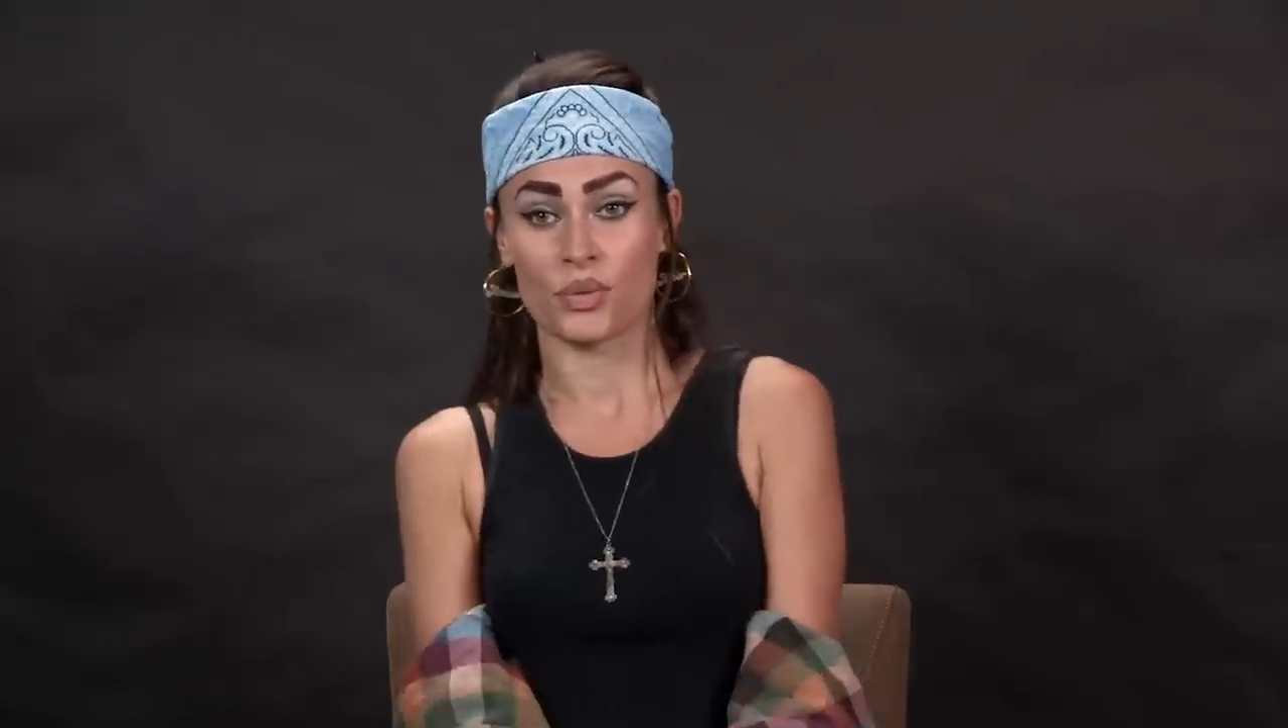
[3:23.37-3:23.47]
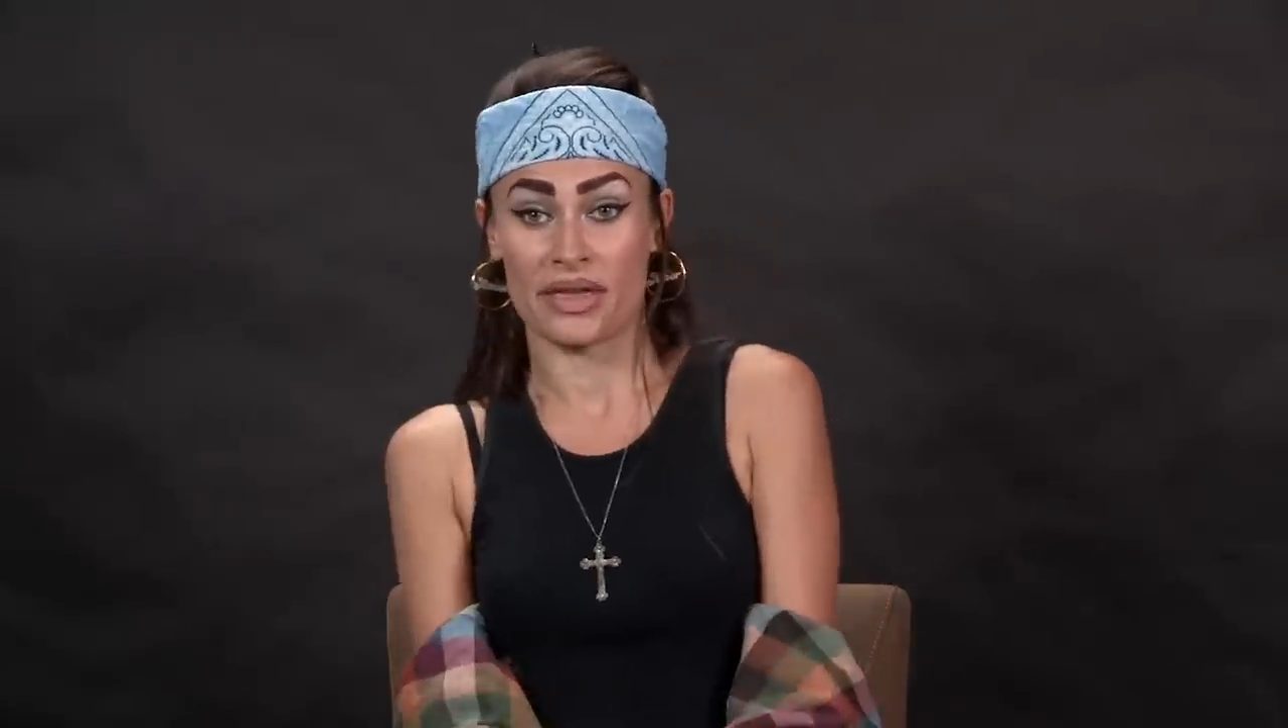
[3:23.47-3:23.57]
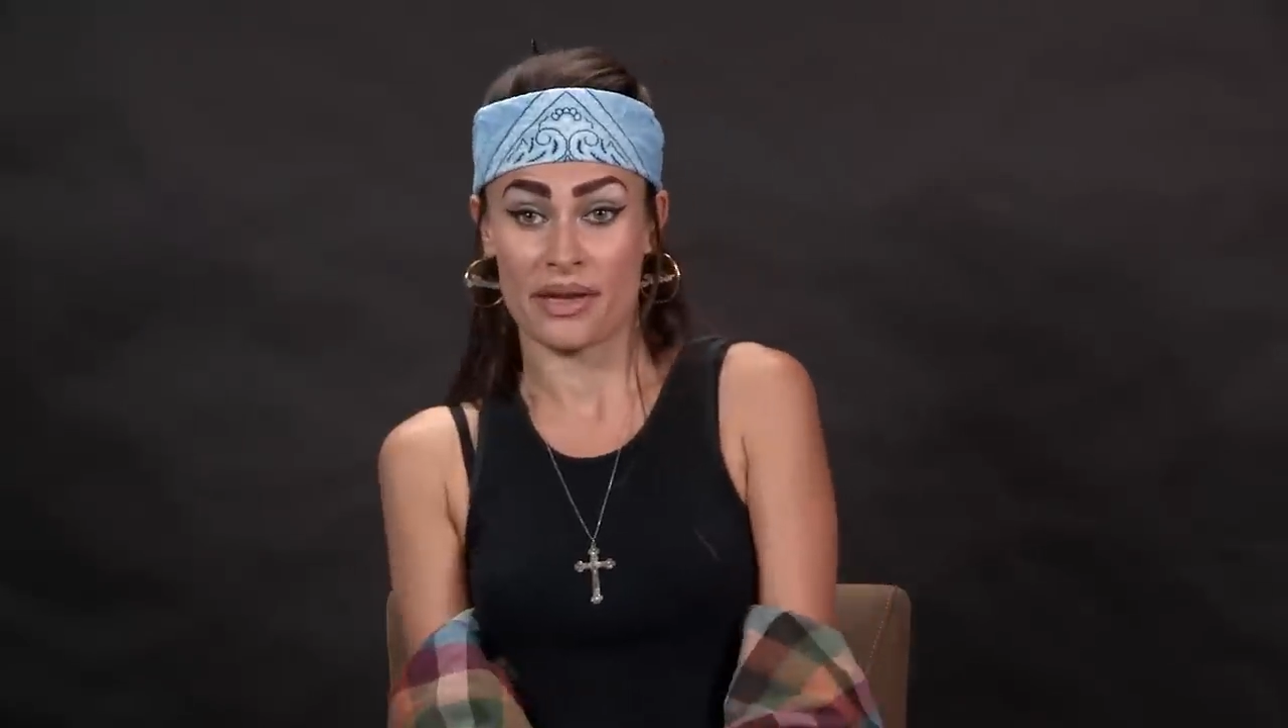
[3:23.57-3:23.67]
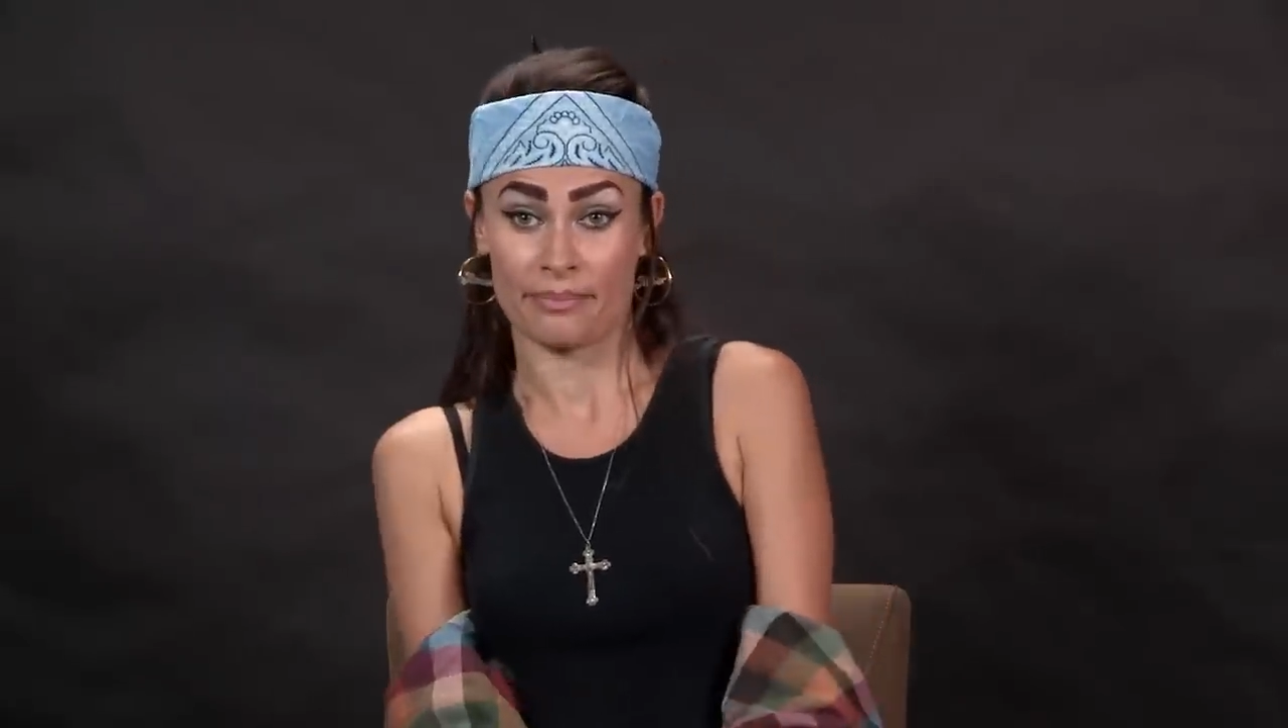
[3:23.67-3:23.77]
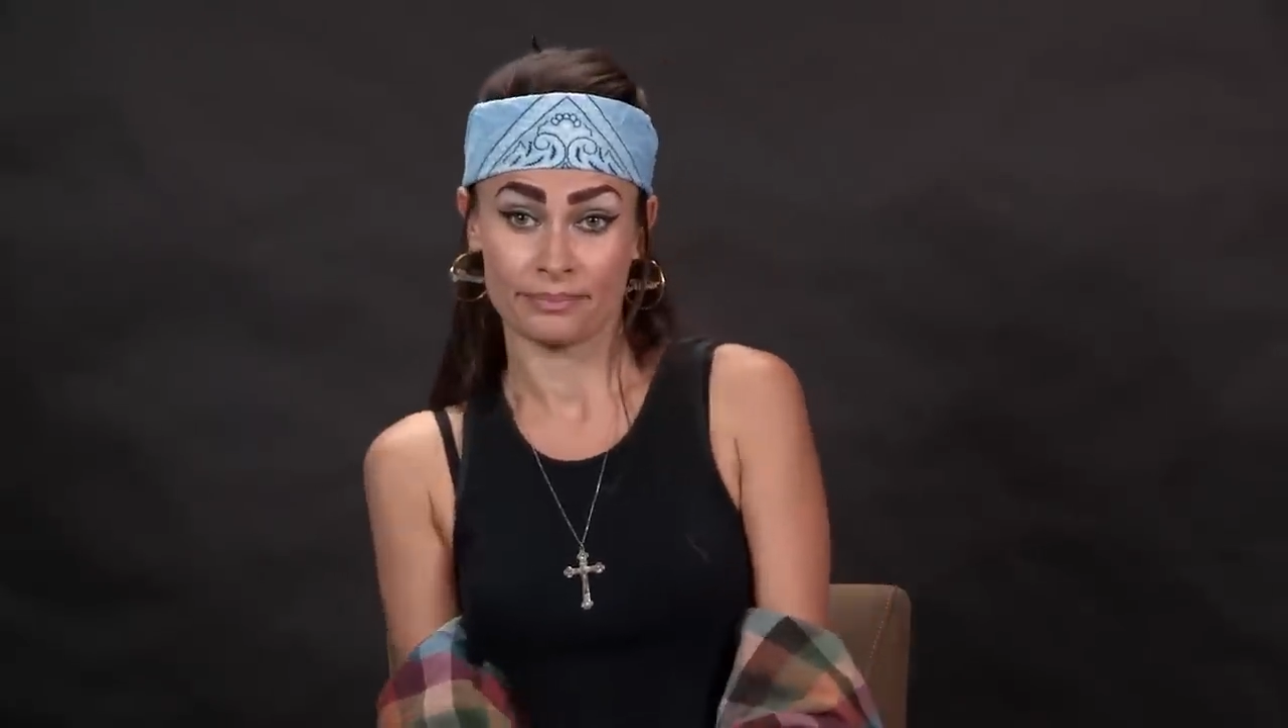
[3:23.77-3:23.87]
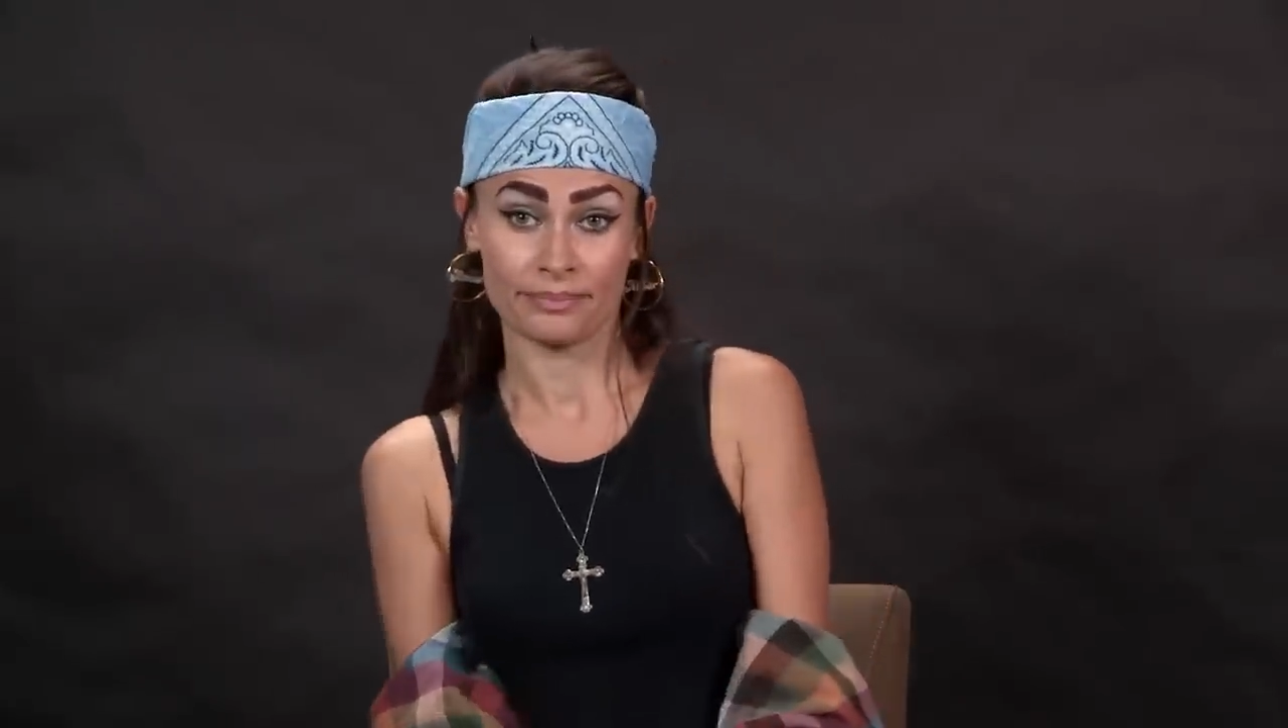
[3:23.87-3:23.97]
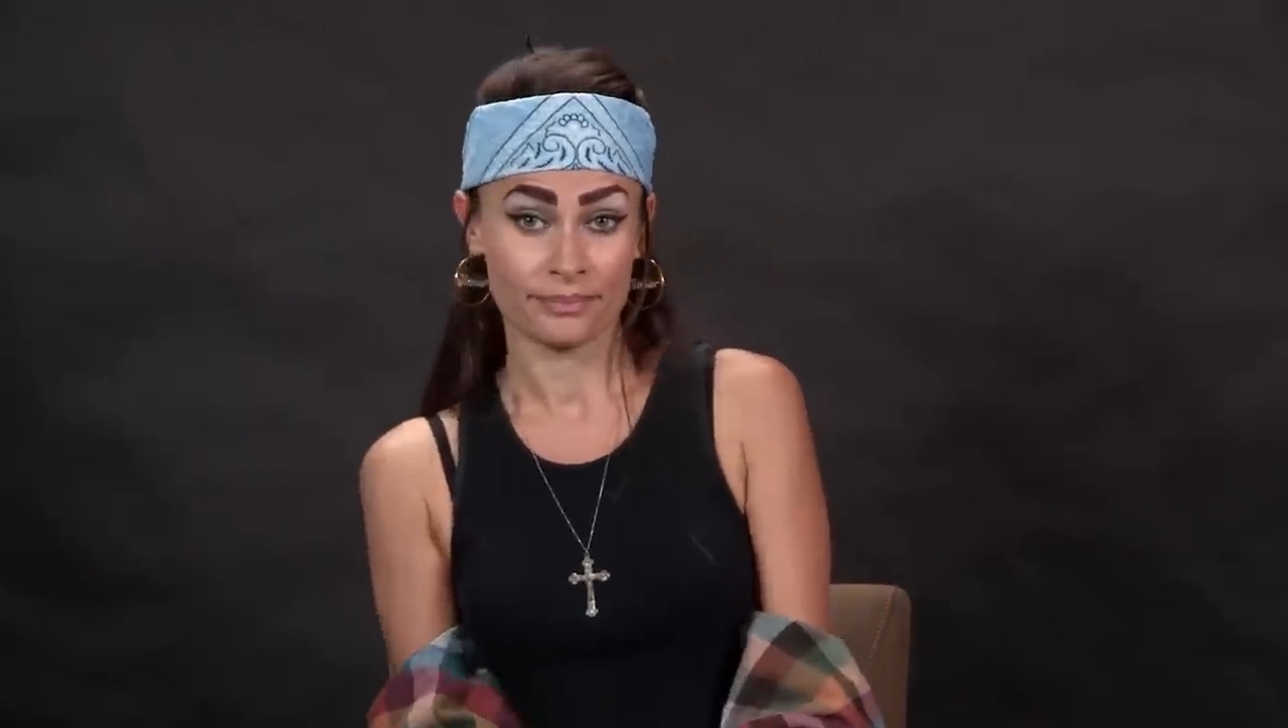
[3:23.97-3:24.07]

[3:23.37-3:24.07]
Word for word: with him.